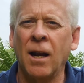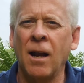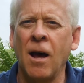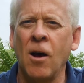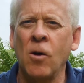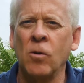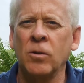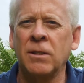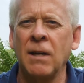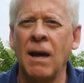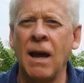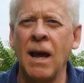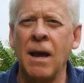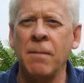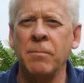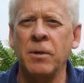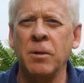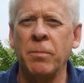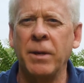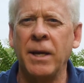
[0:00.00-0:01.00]
long
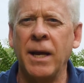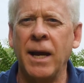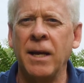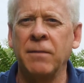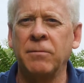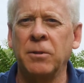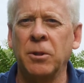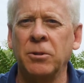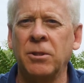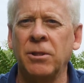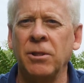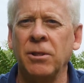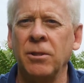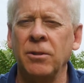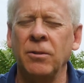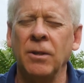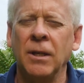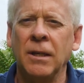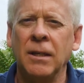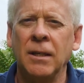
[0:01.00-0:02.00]
time to be able
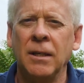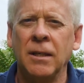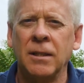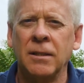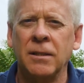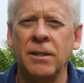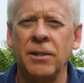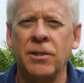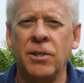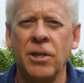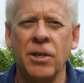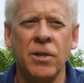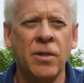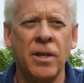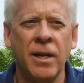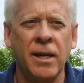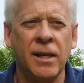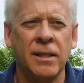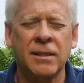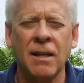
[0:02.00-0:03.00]
to do
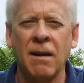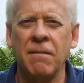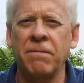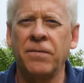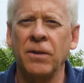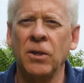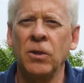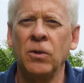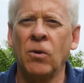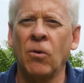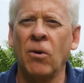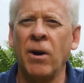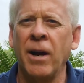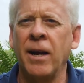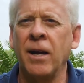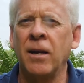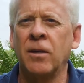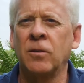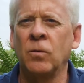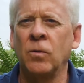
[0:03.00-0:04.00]
this. I fooled
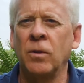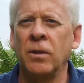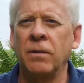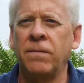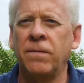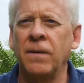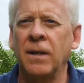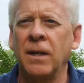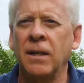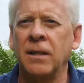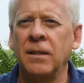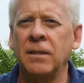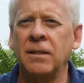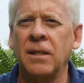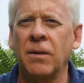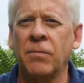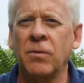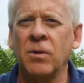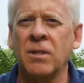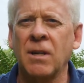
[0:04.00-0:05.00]
around with
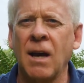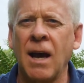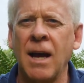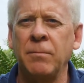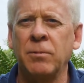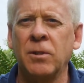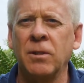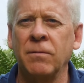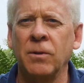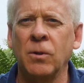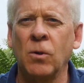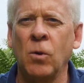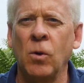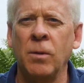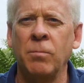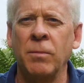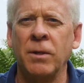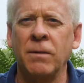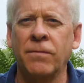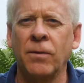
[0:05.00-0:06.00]
different types of
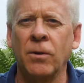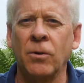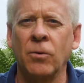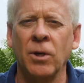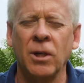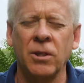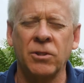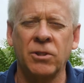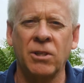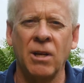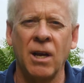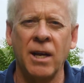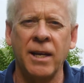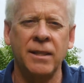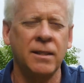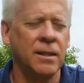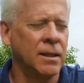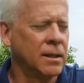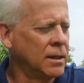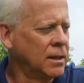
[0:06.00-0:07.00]
equipment for real
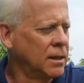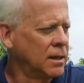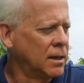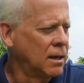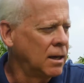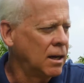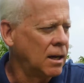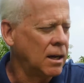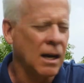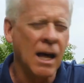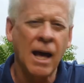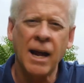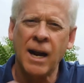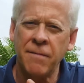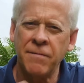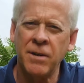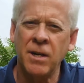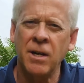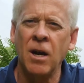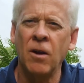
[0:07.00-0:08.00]
estate. A lot
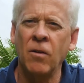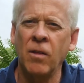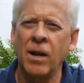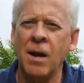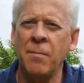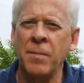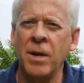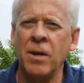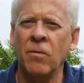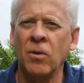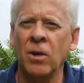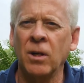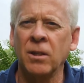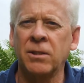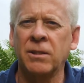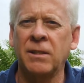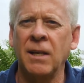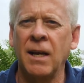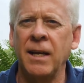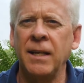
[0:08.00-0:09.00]
of you know that I'm in real
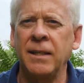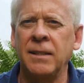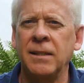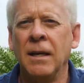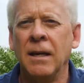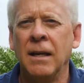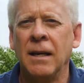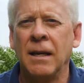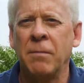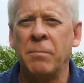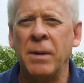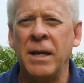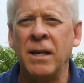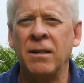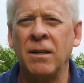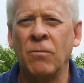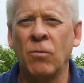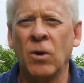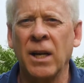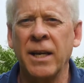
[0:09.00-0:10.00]
estate.
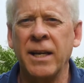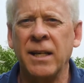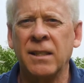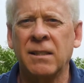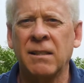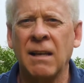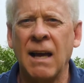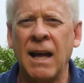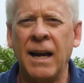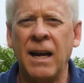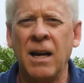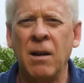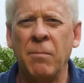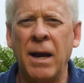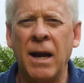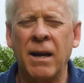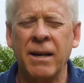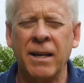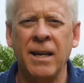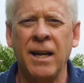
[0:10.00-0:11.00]
Been really excited
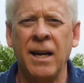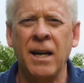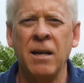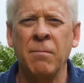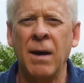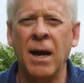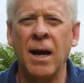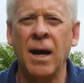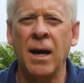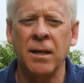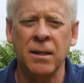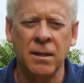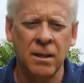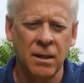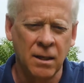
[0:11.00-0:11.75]
about getting my